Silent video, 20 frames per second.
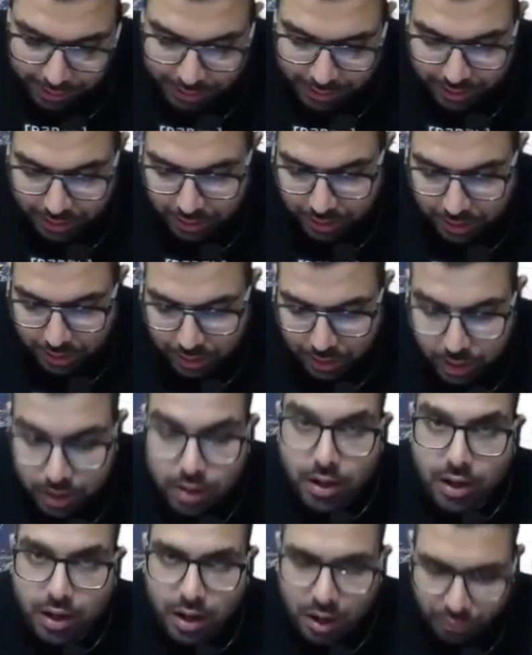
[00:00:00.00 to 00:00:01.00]
ka
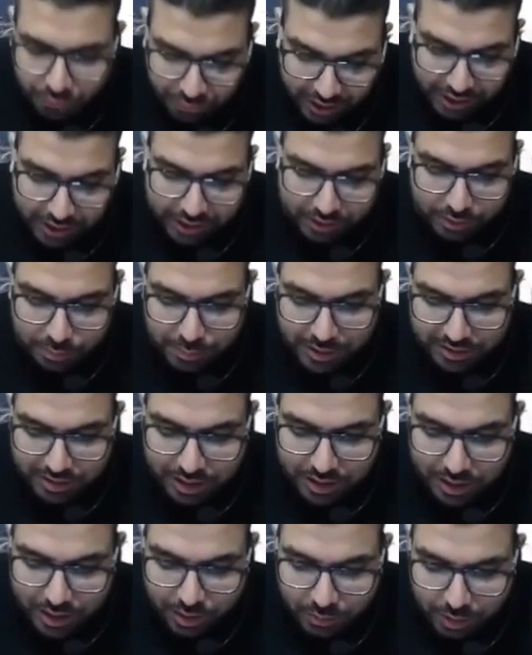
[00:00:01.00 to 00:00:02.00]
affairs
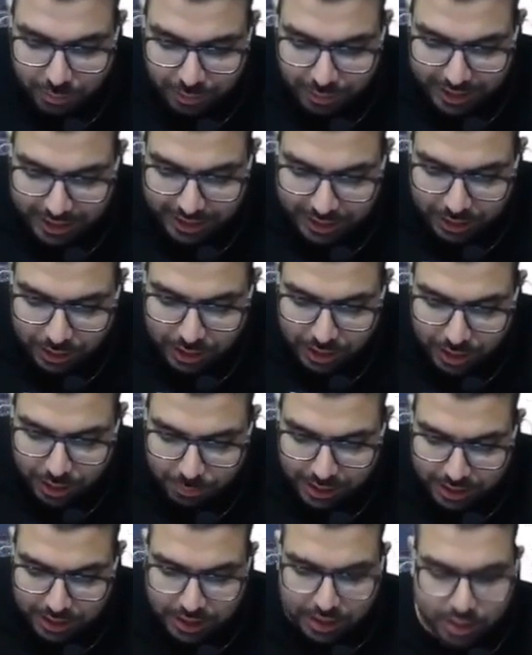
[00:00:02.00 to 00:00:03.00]
basically will be taken care by
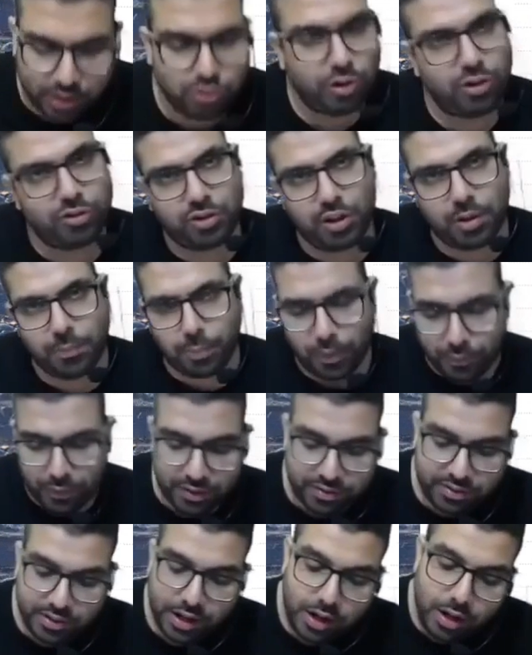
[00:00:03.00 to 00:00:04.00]
the resolution
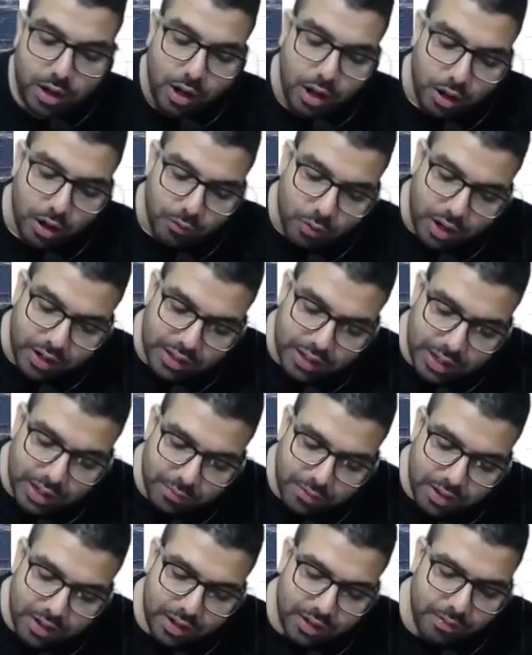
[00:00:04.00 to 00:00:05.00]
professional whatever
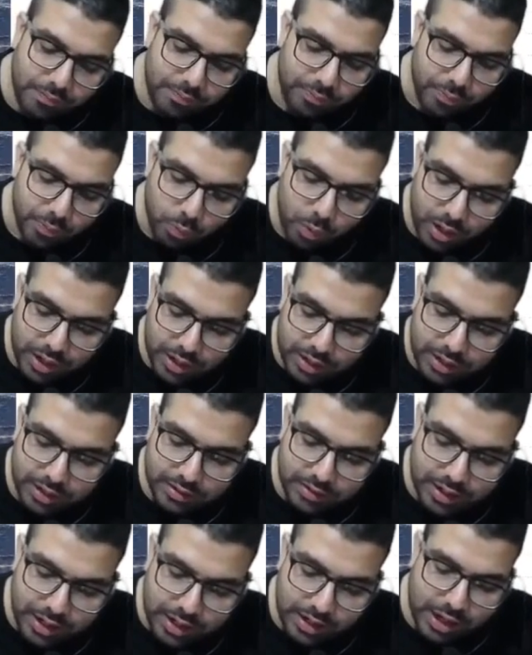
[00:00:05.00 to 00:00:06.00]
work is
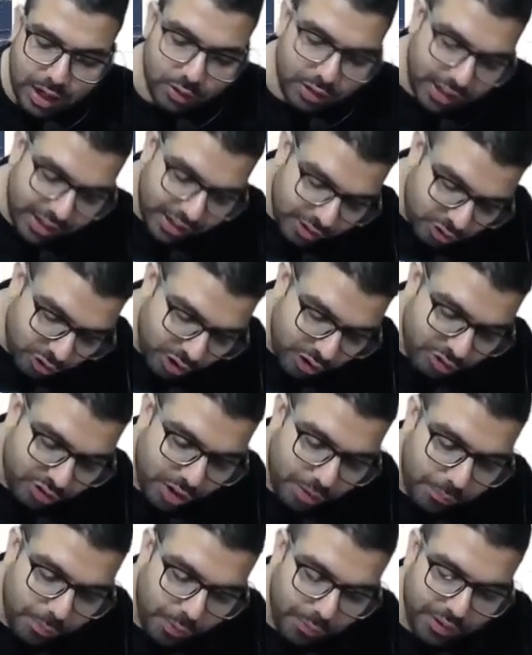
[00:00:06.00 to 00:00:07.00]
there now the resolution
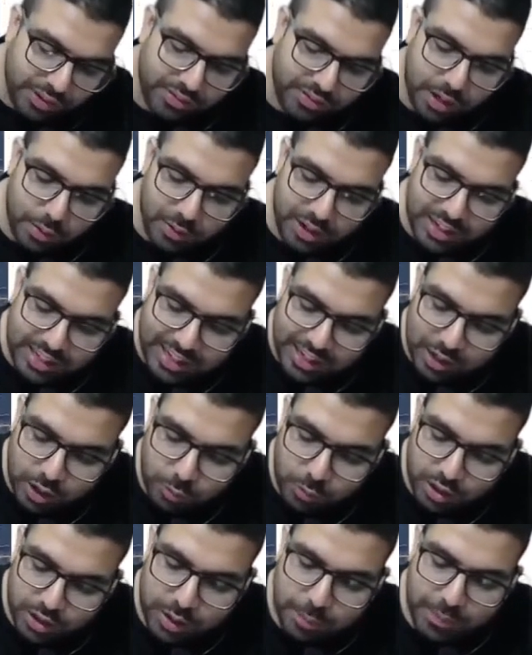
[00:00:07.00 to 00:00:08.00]
professional will take over
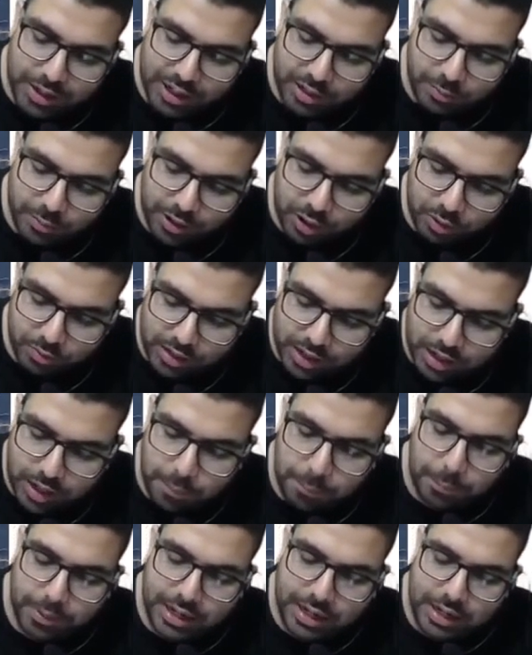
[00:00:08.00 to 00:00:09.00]
the management of the
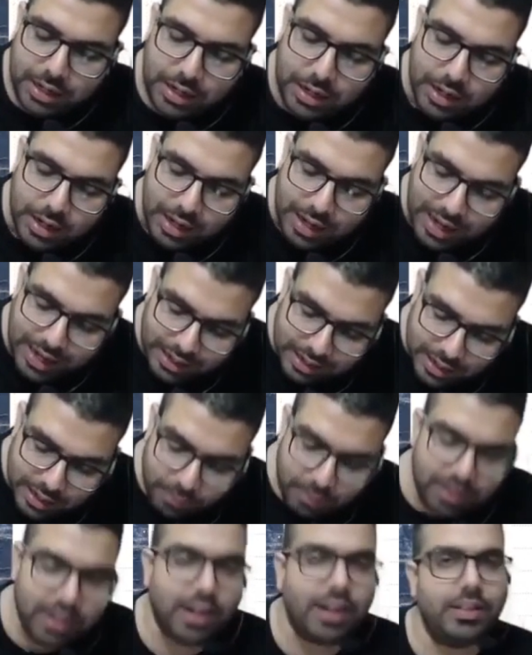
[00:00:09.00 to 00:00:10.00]
company and he will
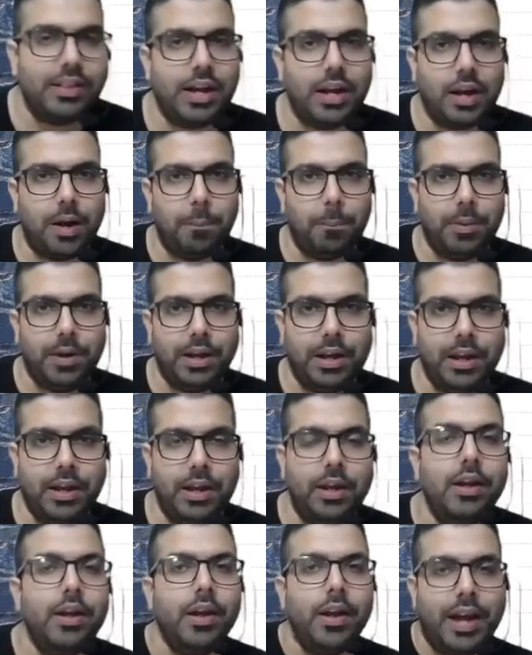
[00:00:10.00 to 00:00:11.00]
run the company
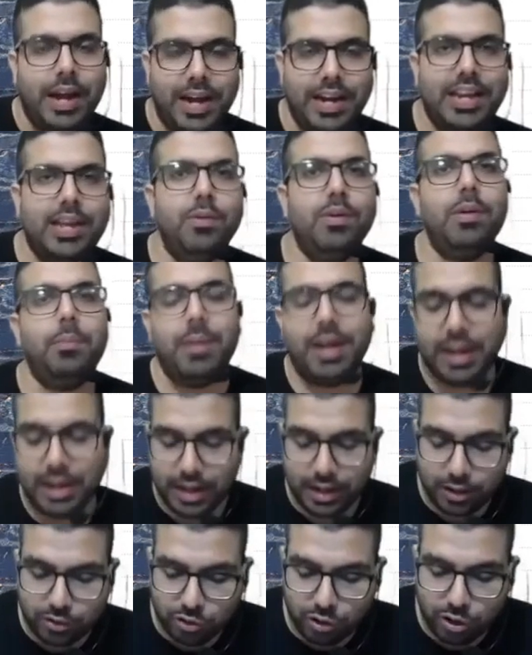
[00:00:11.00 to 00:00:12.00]
and he will make a
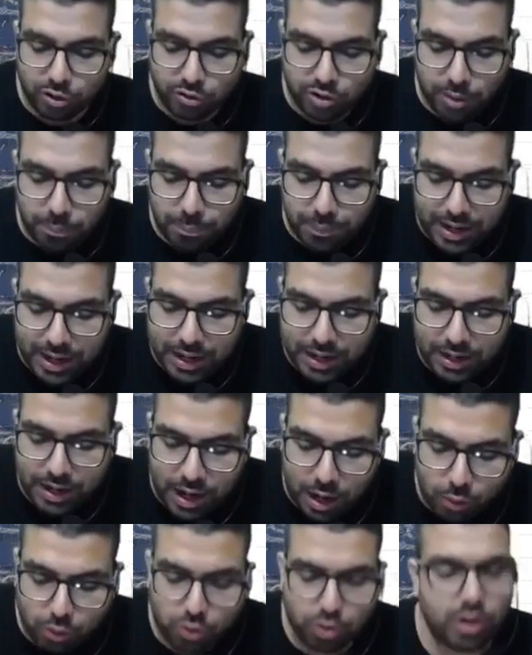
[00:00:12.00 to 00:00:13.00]
resolution plan how
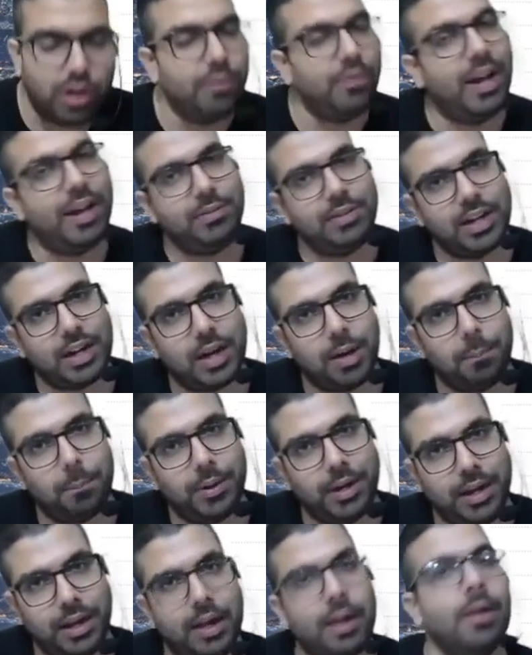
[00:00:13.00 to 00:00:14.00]
to revive the company
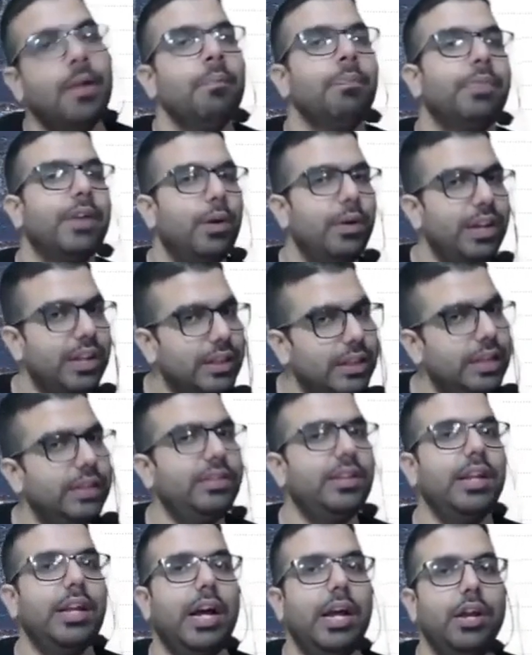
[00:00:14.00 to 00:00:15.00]
now in this
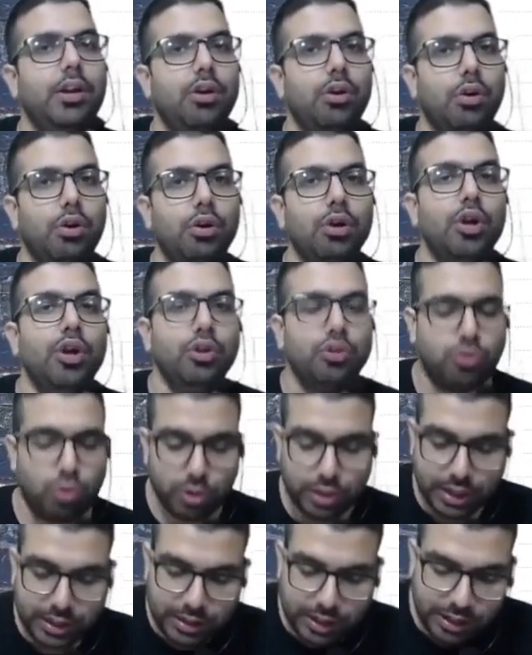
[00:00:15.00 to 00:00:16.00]
scenario so that
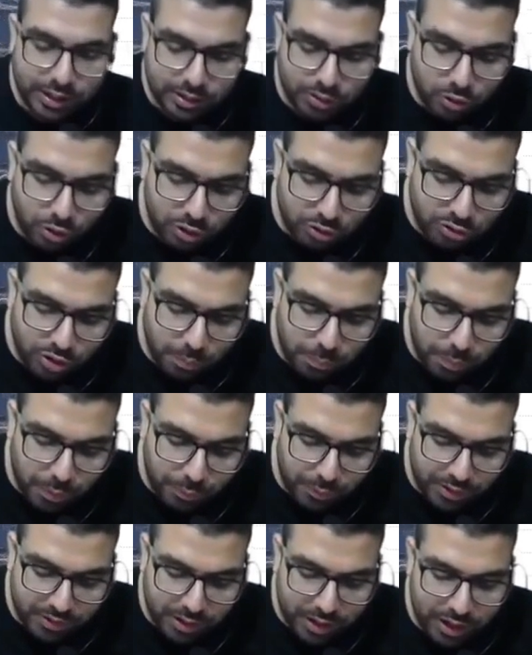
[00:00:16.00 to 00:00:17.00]
the resolution
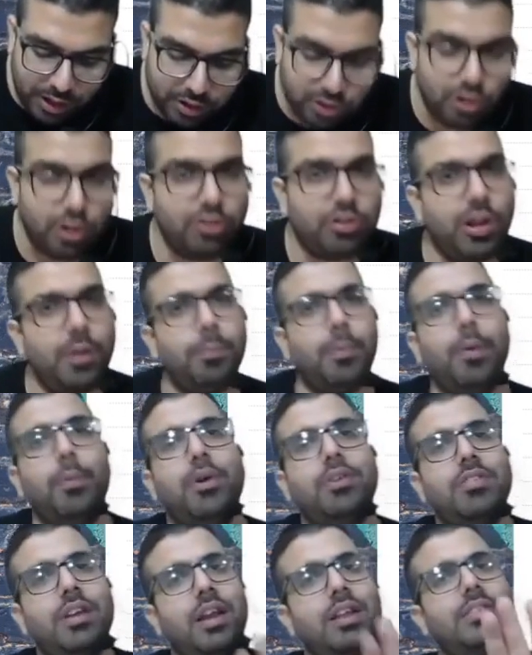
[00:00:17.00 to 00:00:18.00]
professional resolution
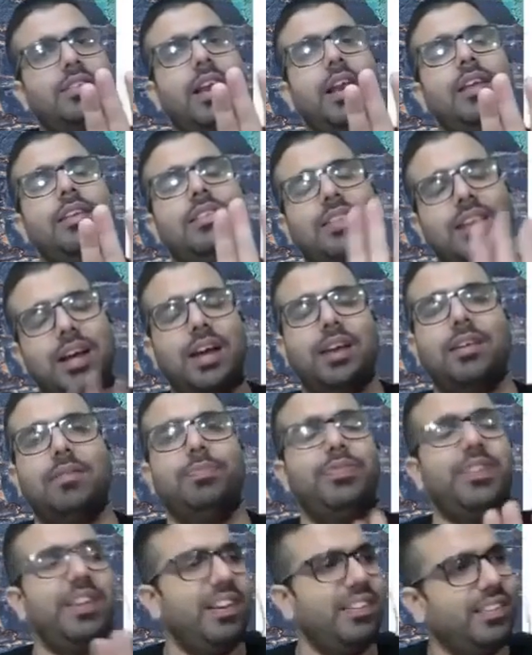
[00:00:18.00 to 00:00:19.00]
professional is saying sir
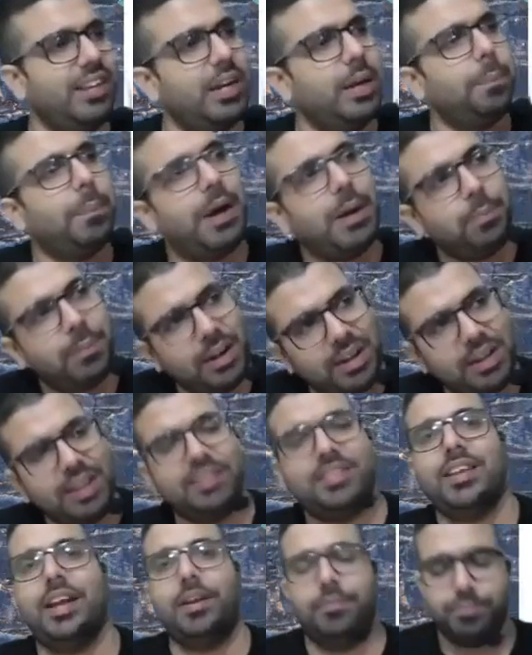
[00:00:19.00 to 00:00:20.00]
gst department
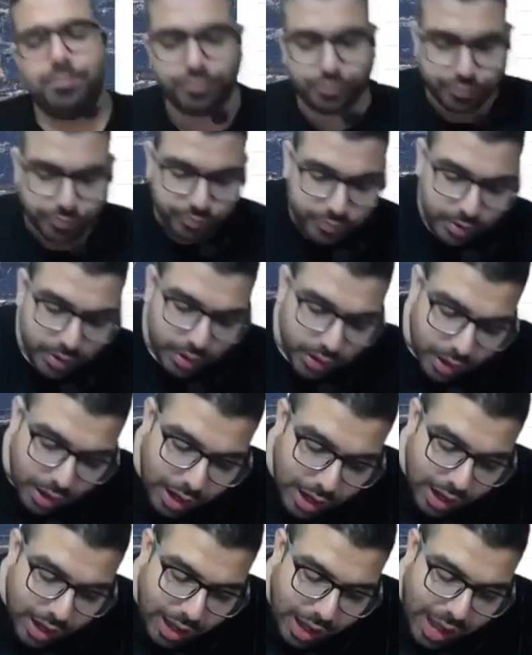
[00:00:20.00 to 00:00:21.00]
listen
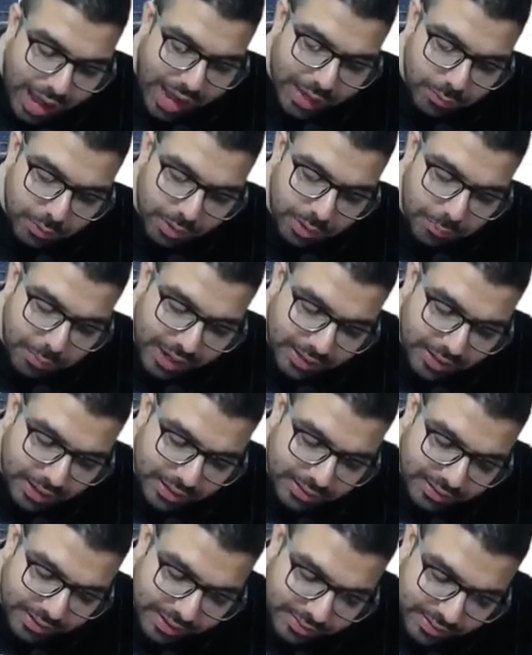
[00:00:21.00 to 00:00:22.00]
i will make the
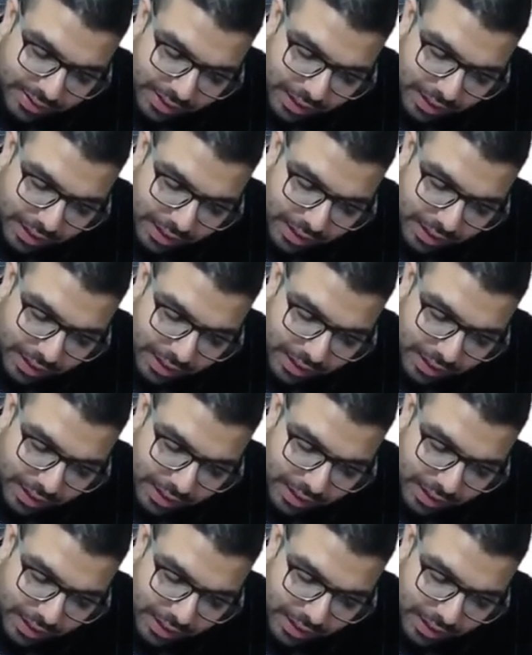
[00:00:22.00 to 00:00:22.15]
gst ka